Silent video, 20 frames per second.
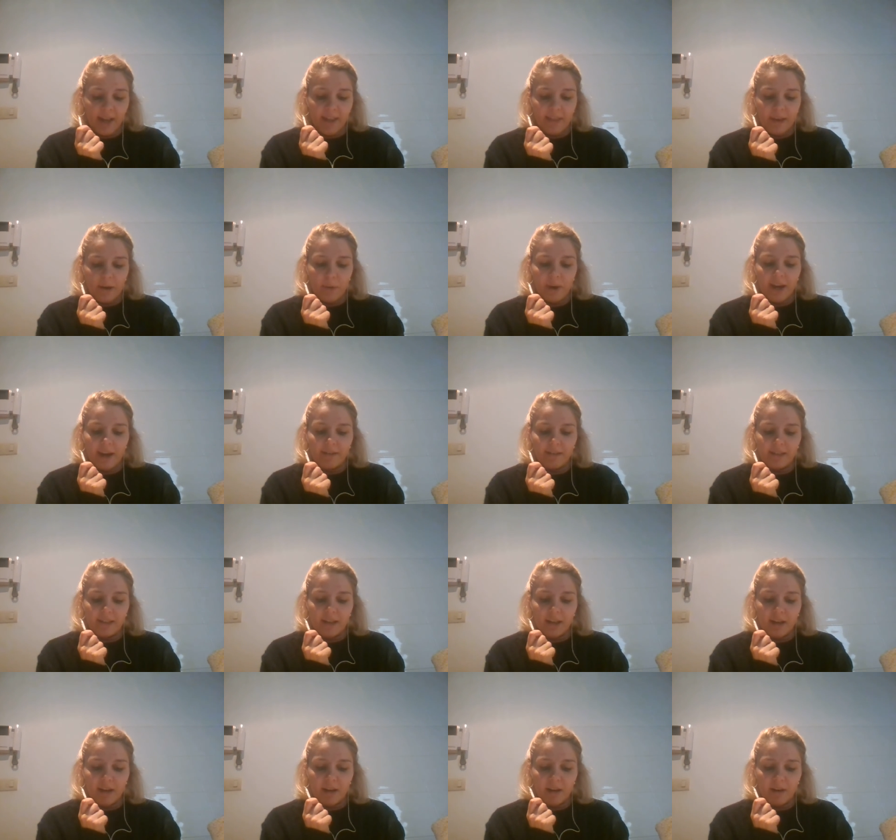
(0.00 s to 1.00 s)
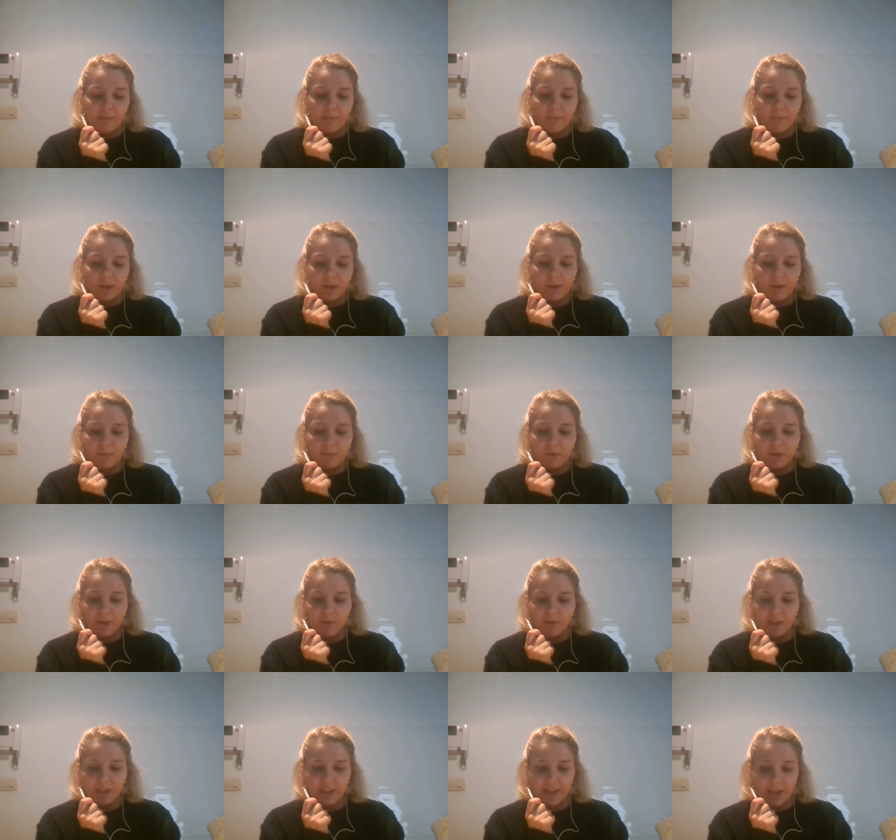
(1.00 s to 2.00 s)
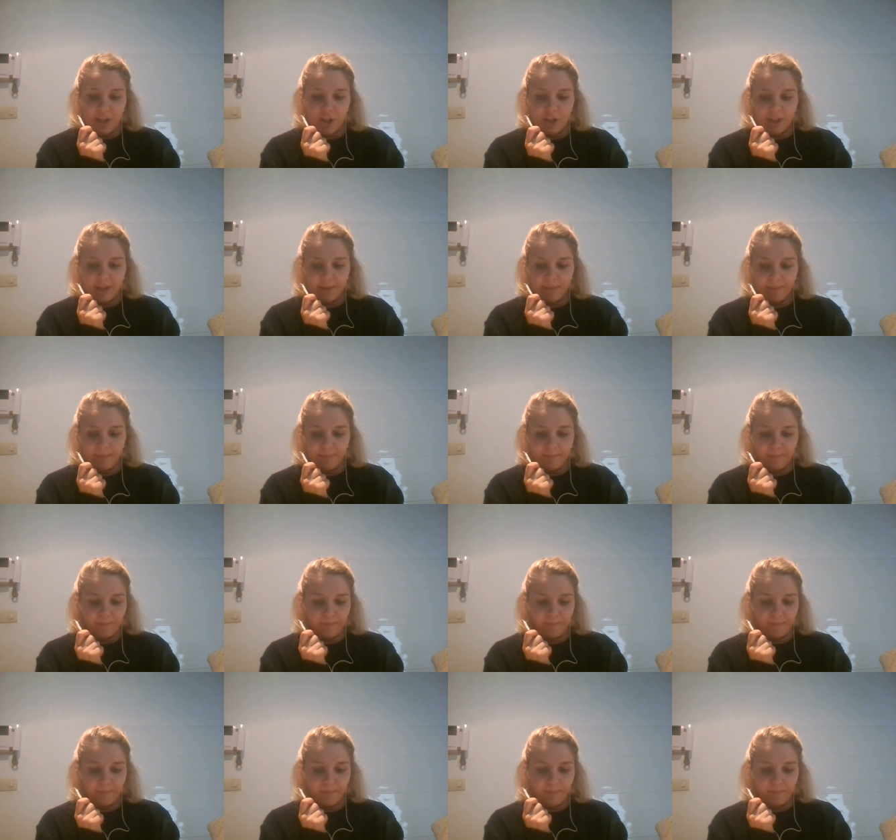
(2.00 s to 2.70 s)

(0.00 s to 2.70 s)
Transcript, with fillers: And then we have some pronunciation.